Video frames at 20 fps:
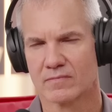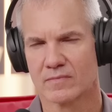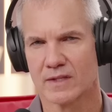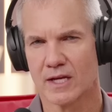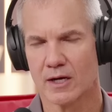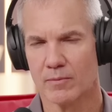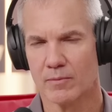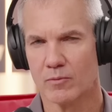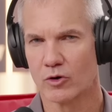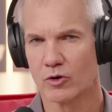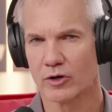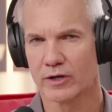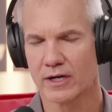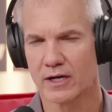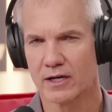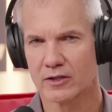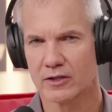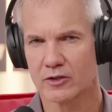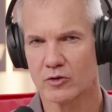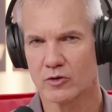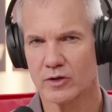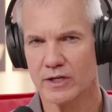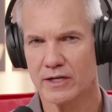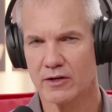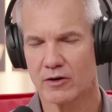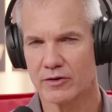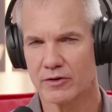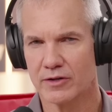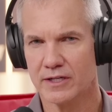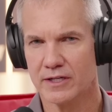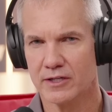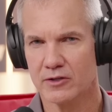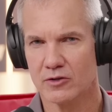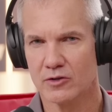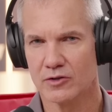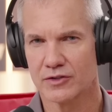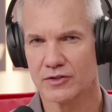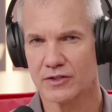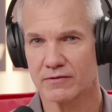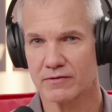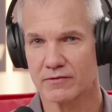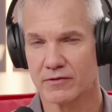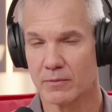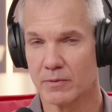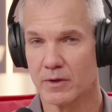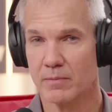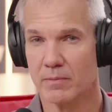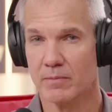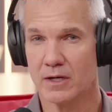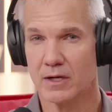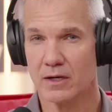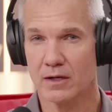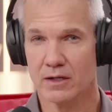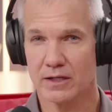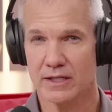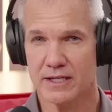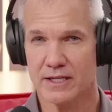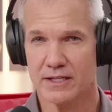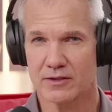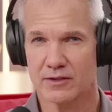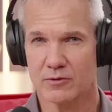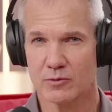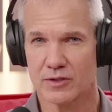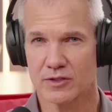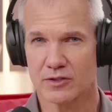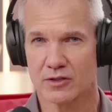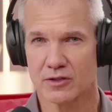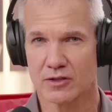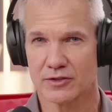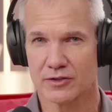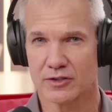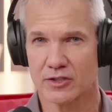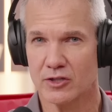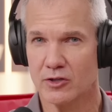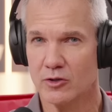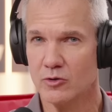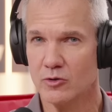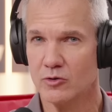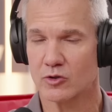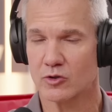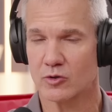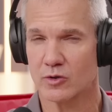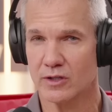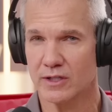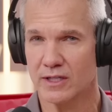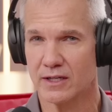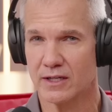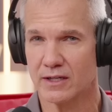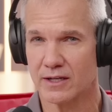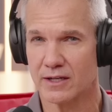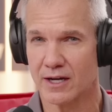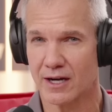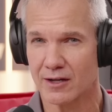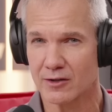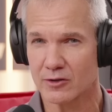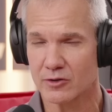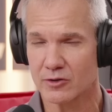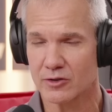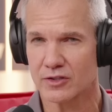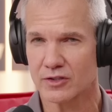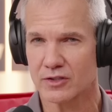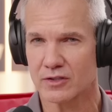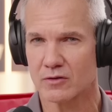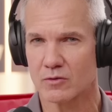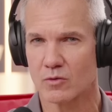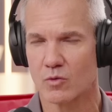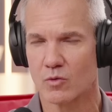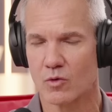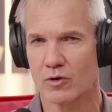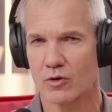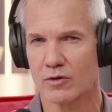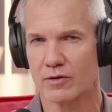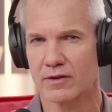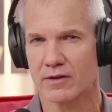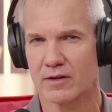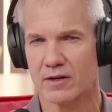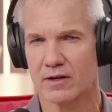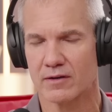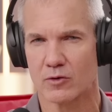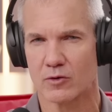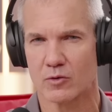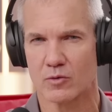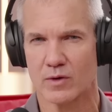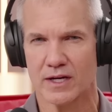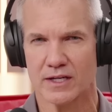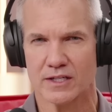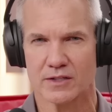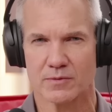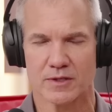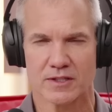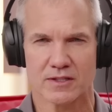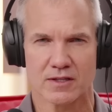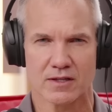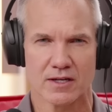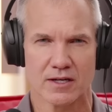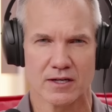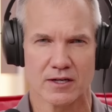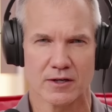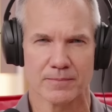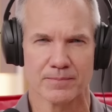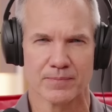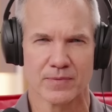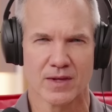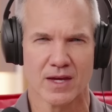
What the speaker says: Now, more concrete are the deals from the Middle East. We saw $2 trillion worth of arrangements there.